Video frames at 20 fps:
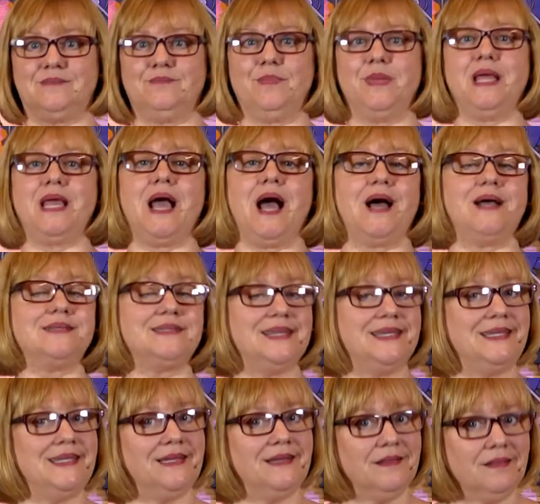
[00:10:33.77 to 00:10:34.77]
Because I
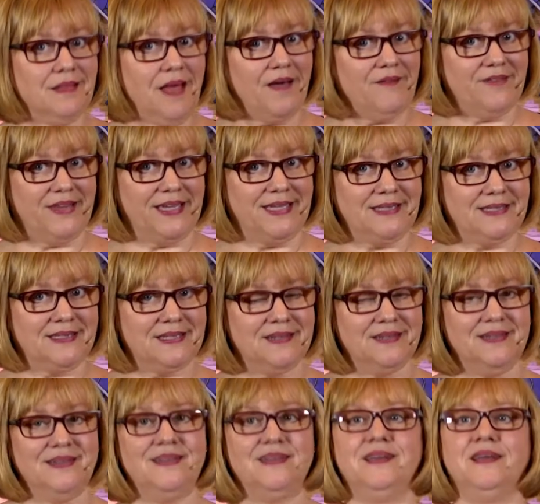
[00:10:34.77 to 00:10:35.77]
didn't love it,
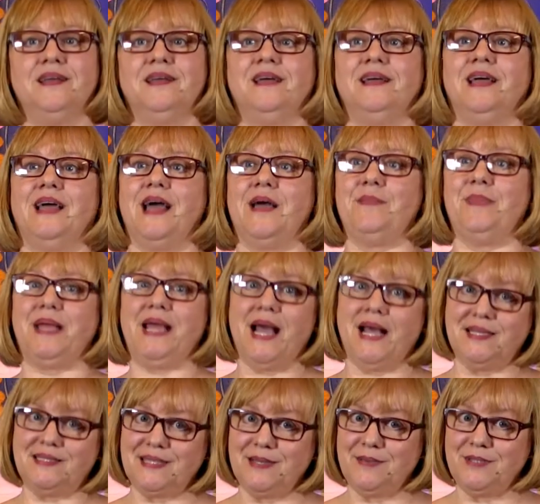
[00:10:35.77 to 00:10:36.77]
and
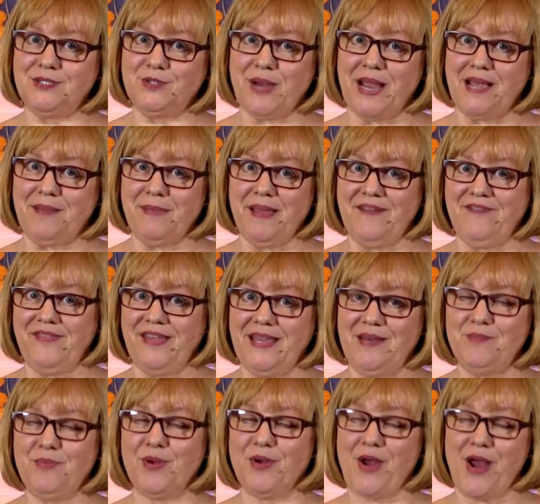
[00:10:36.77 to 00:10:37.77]
because I would drag my feet
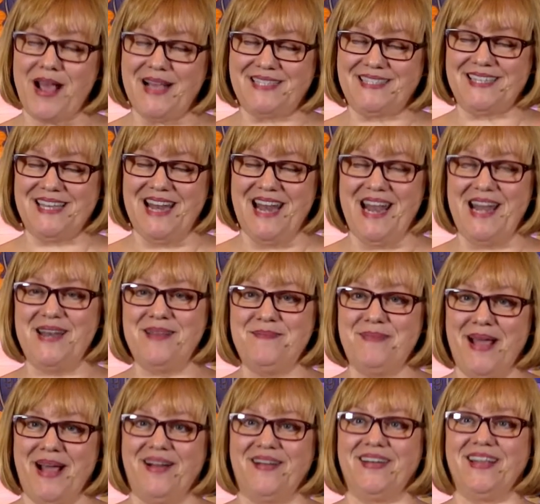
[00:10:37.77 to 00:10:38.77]
and procrastinate
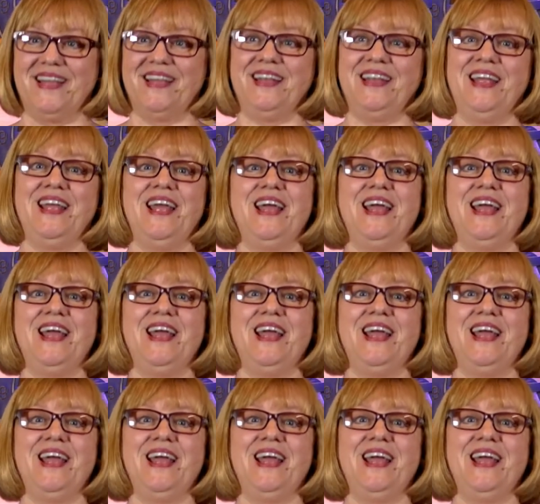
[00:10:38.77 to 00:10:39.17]
about it,